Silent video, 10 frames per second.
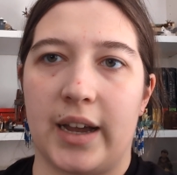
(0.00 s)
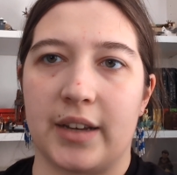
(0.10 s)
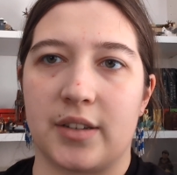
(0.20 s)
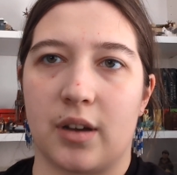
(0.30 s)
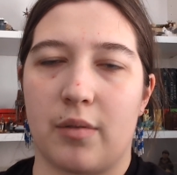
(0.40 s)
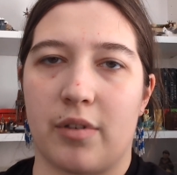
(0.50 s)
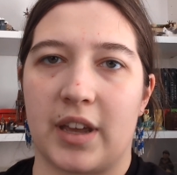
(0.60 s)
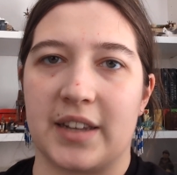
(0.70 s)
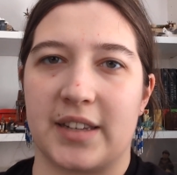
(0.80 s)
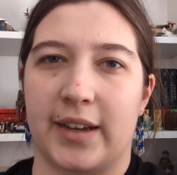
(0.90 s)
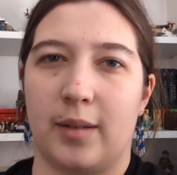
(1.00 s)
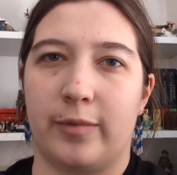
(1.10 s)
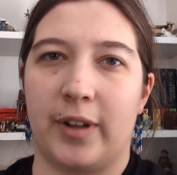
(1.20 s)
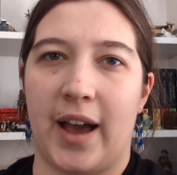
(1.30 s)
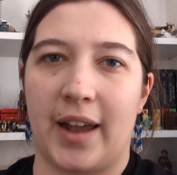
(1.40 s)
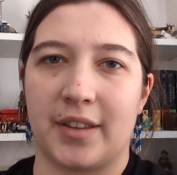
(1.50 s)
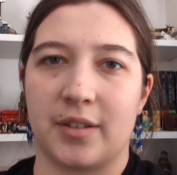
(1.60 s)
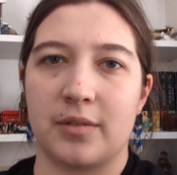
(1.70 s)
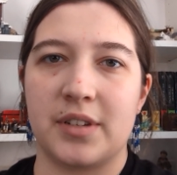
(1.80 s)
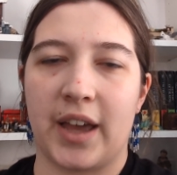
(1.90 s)
I don't think it's a helpful
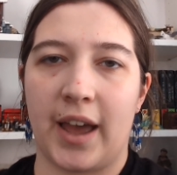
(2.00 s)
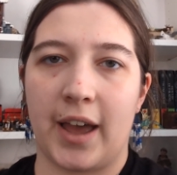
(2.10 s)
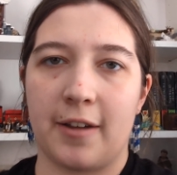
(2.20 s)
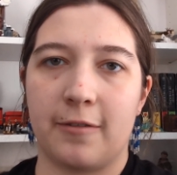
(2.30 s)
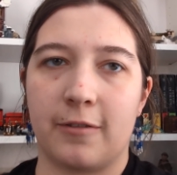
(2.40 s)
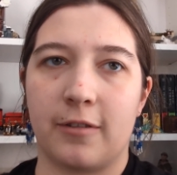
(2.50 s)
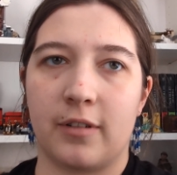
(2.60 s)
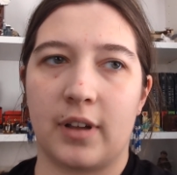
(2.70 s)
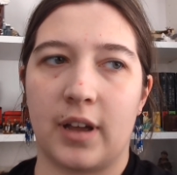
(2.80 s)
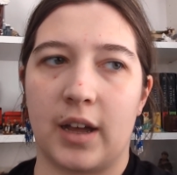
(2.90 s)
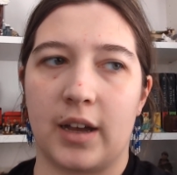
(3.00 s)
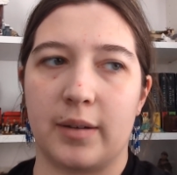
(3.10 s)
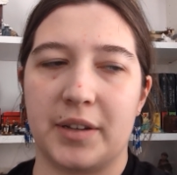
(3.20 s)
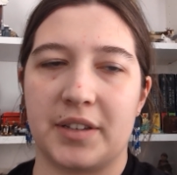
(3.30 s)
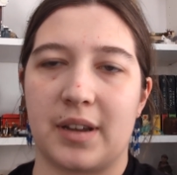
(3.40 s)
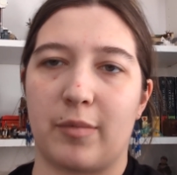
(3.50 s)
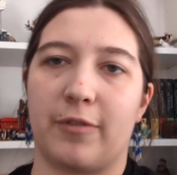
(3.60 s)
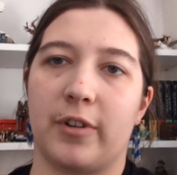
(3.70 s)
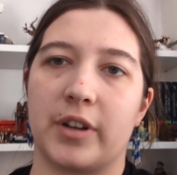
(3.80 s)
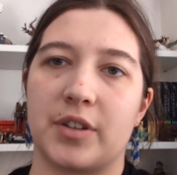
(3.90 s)
attitude to have. I'm
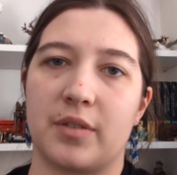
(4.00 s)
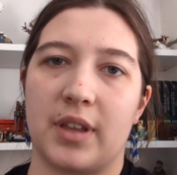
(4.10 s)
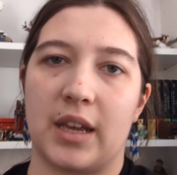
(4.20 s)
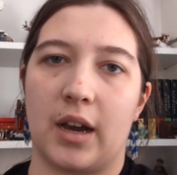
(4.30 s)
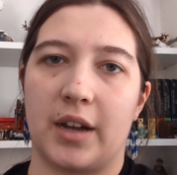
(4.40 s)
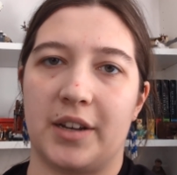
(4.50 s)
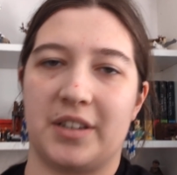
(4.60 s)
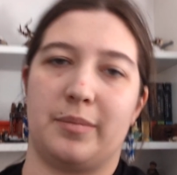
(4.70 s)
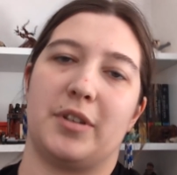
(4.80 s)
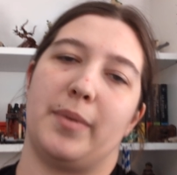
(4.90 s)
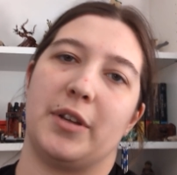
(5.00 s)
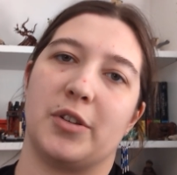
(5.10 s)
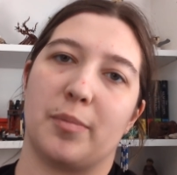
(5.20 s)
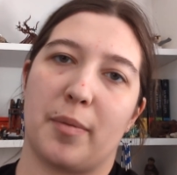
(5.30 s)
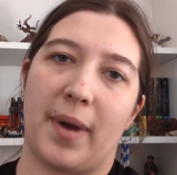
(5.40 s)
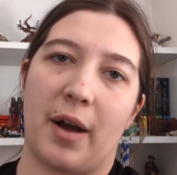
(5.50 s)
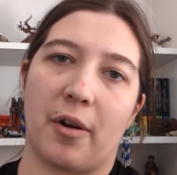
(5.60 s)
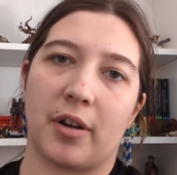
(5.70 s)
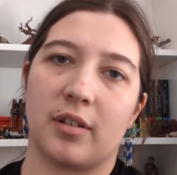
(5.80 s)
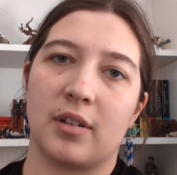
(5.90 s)
referring to the autism is my
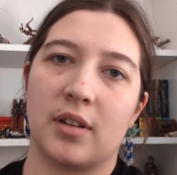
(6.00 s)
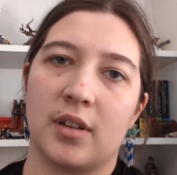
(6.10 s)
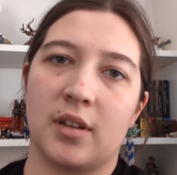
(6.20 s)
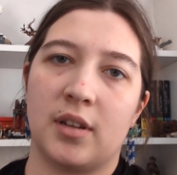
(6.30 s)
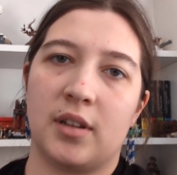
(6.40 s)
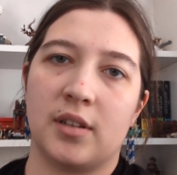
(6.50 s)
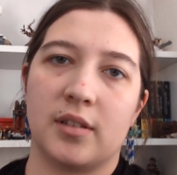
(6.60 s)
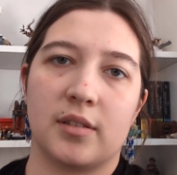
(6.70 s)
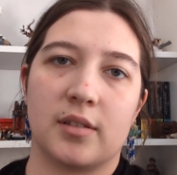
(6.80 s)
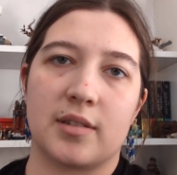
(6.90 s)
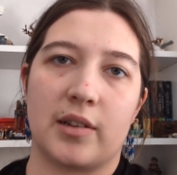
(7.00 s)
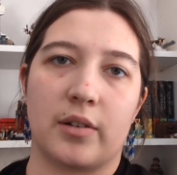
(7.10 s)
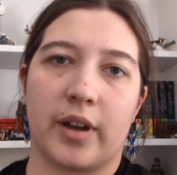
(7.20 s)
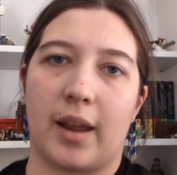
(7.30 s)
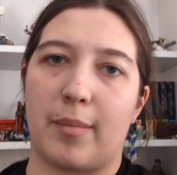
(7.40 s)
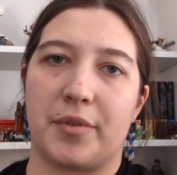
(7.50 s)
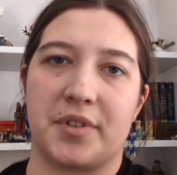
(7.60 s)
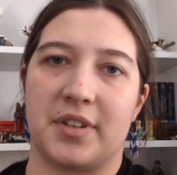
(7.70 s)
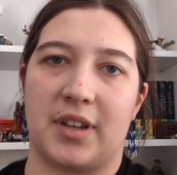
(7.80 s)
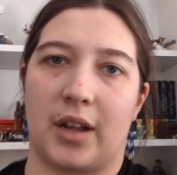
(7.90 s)
superpower slogan. I
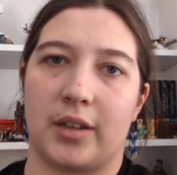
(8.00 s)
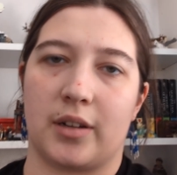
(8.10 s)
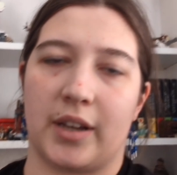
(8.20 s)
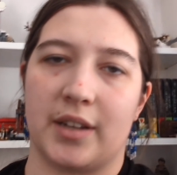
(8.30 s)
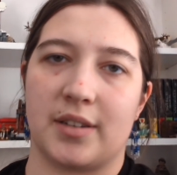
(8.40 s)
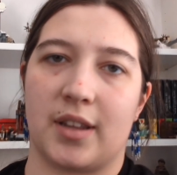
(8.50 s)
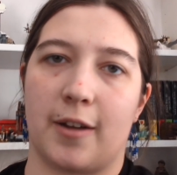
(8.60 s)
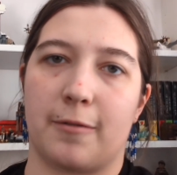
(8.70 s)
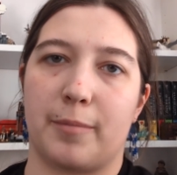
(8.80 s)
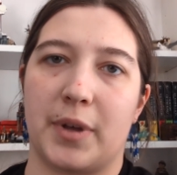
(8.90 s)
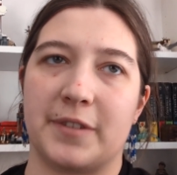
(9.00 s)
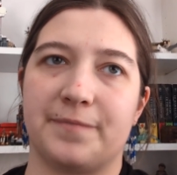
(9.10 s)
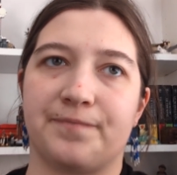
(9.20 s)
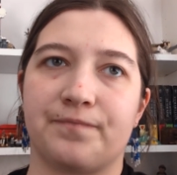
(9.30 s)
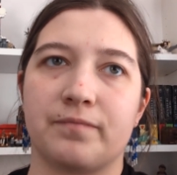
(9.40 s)
mostly see it on little kids stuff, but